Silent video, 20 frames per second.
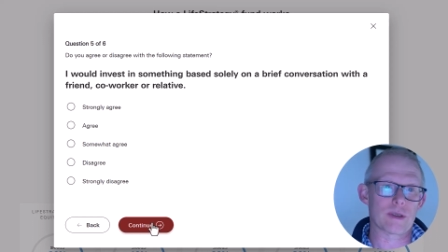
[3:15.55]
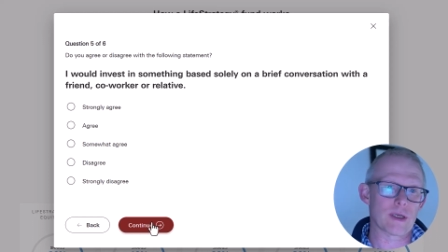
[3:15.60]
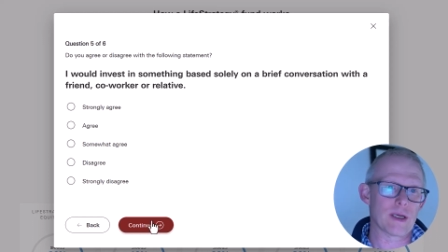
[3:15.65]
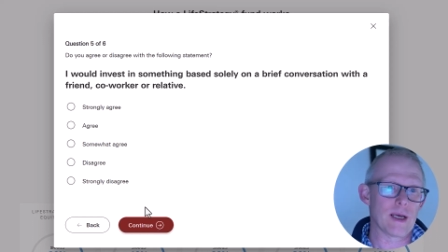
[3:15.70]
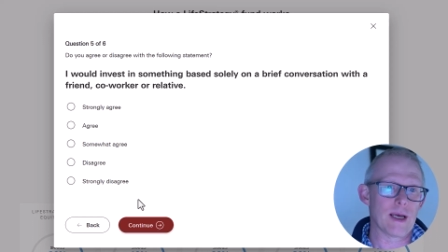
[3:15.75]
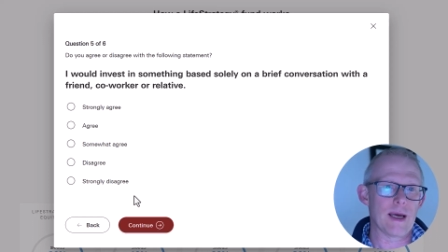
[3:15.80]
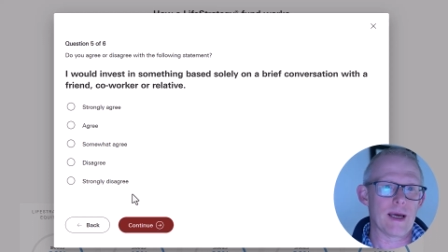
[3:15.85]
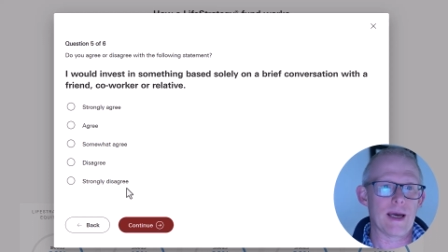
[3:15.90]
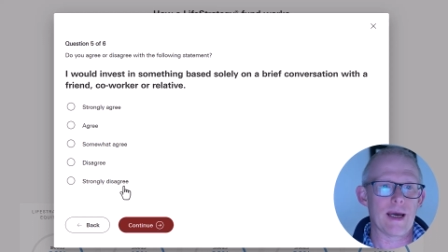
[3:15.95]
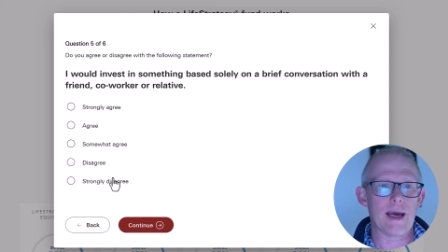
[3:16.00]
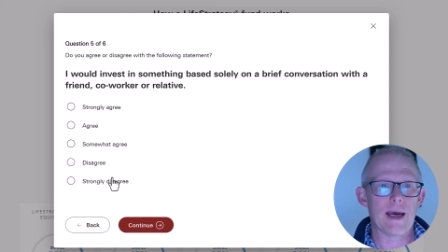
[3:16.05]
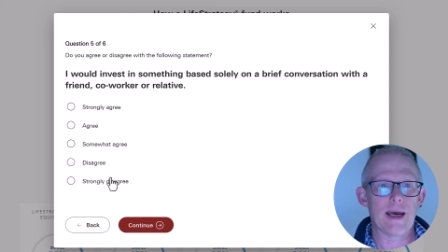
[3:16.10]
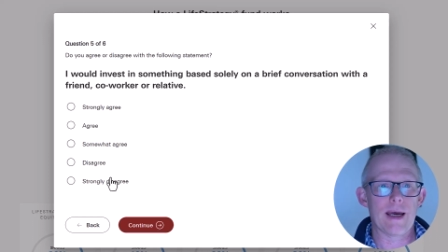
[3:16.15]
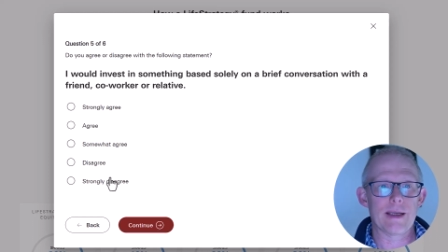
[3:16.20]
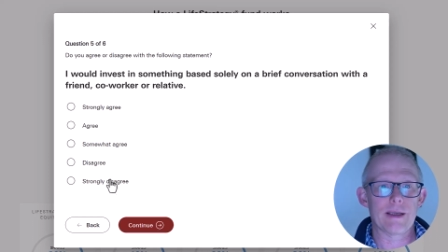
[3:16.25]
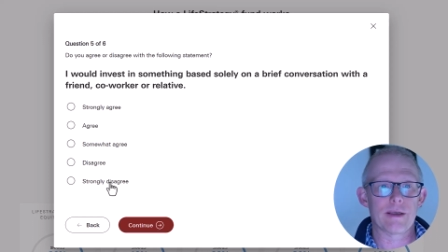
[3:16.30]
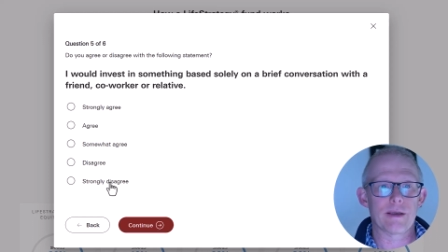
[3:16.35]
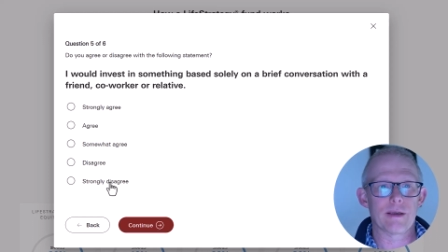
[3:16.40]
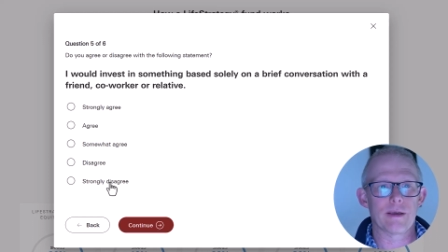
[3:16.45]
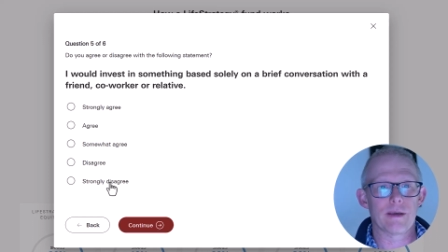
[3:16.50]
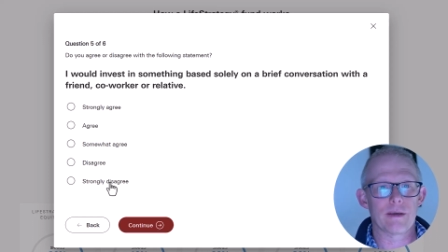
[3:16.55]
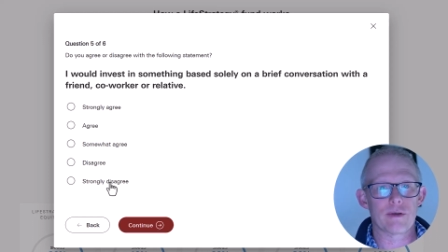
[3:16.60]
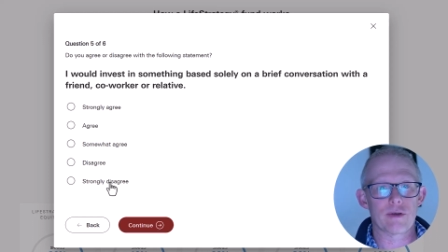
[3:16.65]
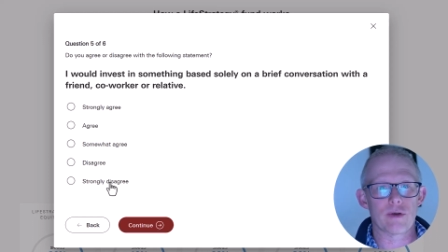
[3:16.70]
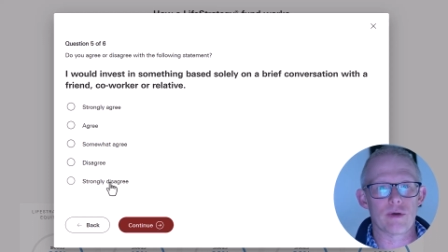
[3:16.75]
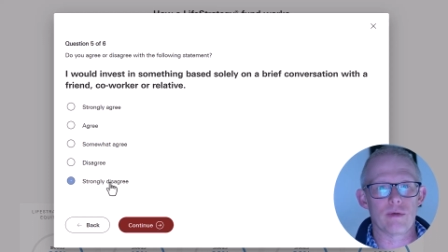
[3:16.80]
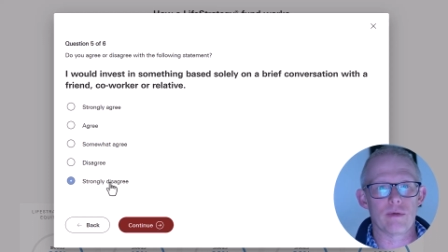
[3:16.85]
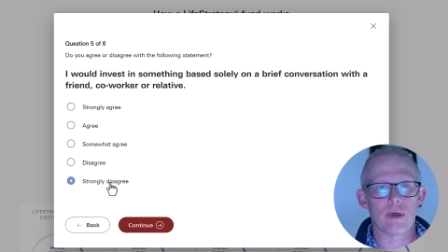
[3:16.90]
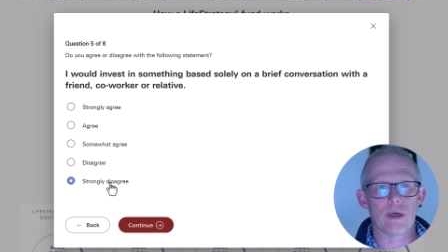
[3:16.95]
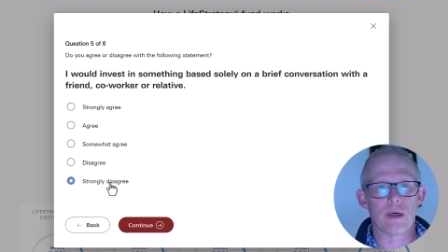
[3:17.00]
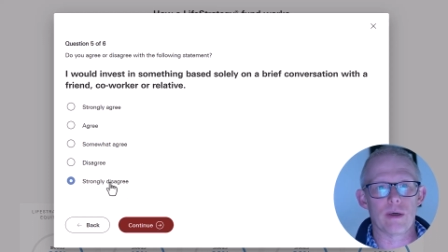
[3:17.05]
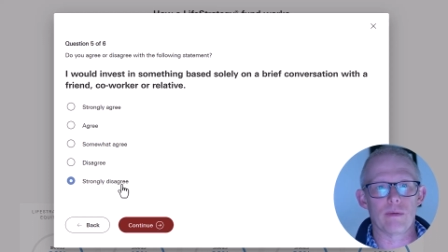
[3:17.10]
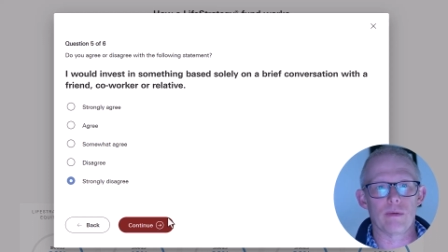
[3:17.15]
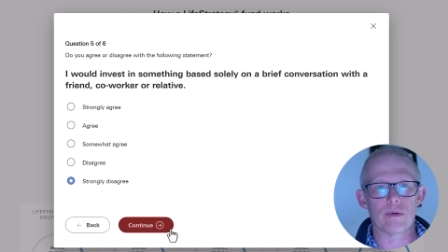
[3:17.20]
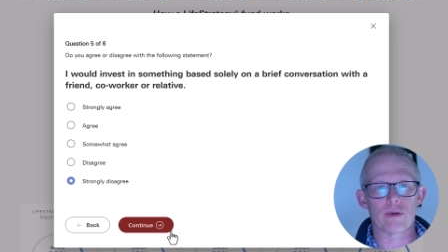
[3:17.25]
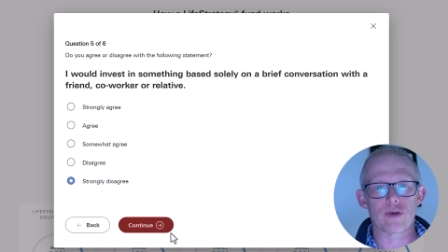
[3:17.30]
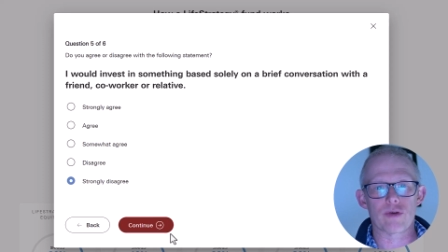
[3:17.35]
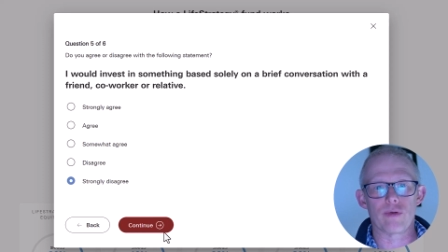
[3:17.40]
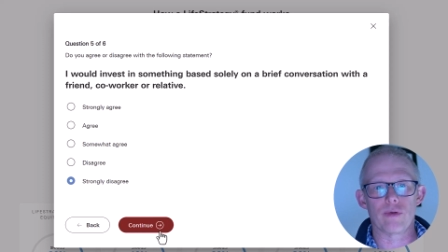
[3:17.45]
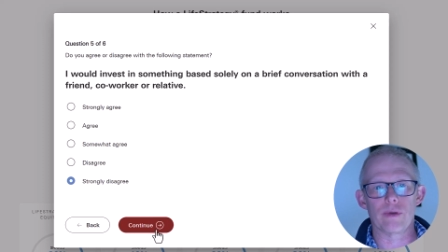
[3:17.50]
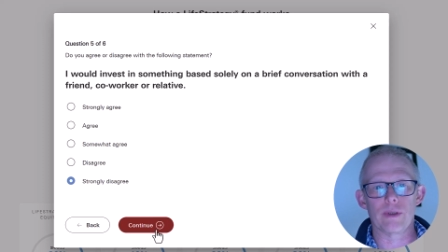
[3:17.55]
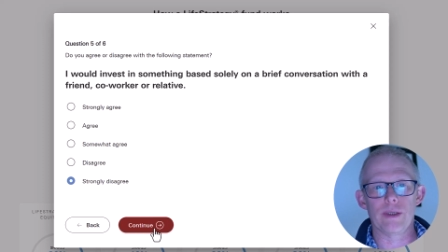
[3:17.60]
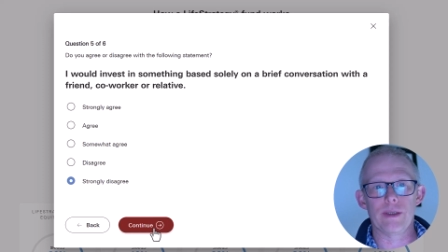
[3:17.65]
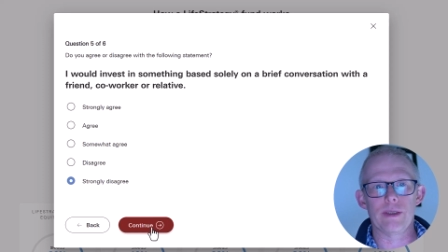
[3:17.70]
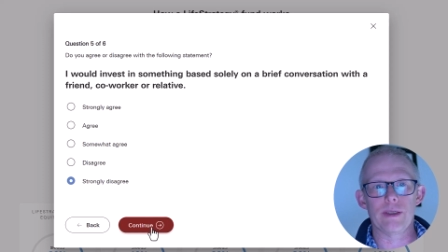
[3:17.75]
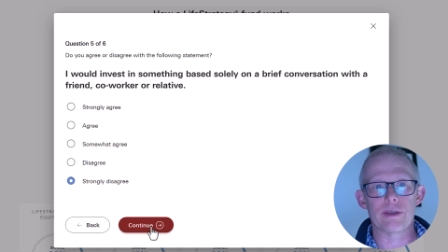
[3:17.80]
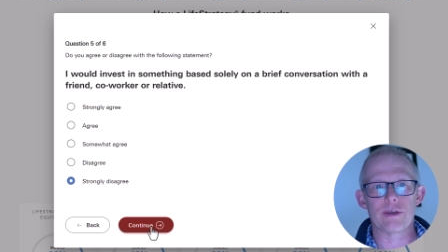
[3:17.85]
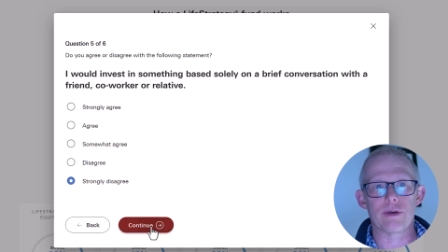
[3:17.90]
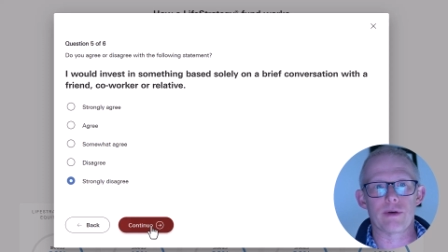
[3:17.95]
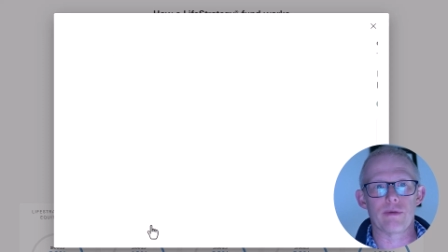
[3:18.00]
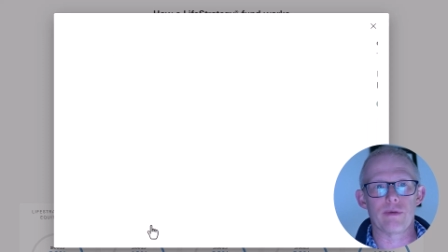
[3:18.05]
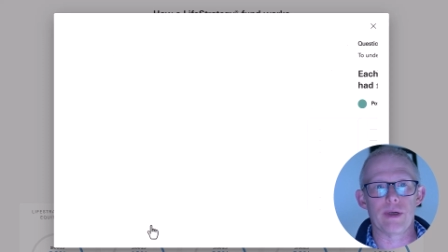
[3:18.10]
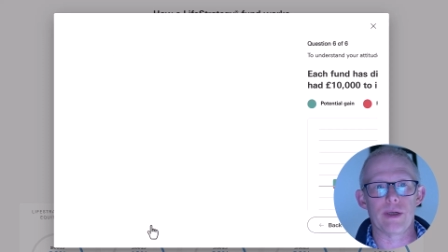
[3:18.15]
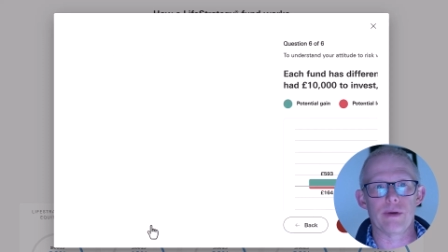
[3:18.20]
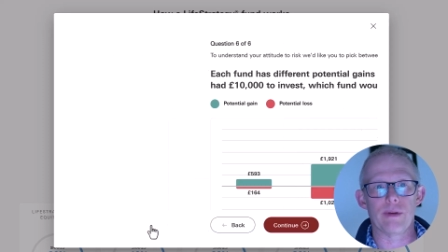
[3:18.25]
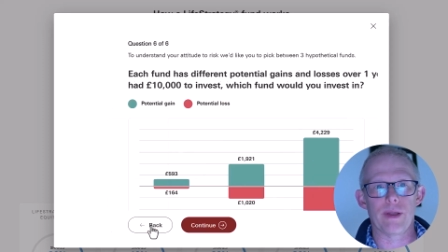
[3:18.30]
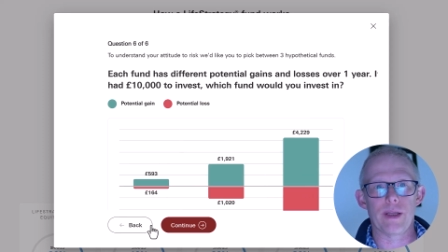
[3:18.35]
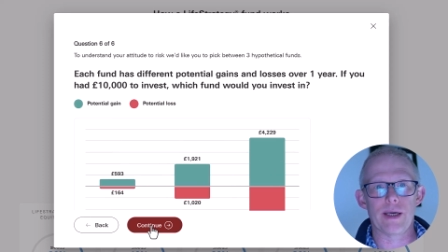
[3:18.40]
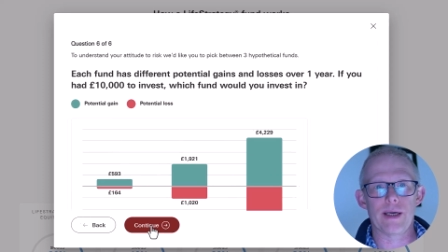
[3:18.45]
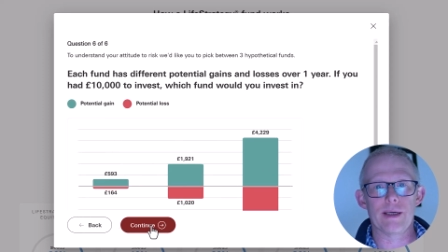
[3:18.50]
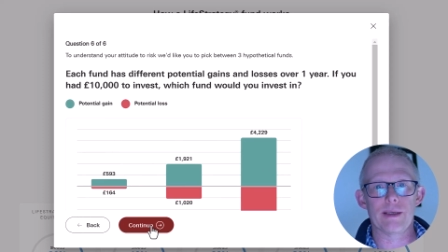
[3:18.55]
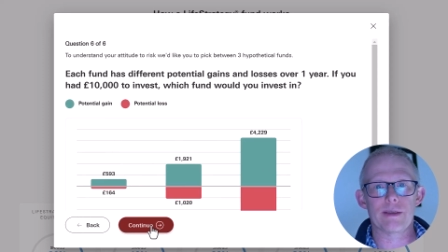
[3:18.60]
and so I will strongly disagree on that.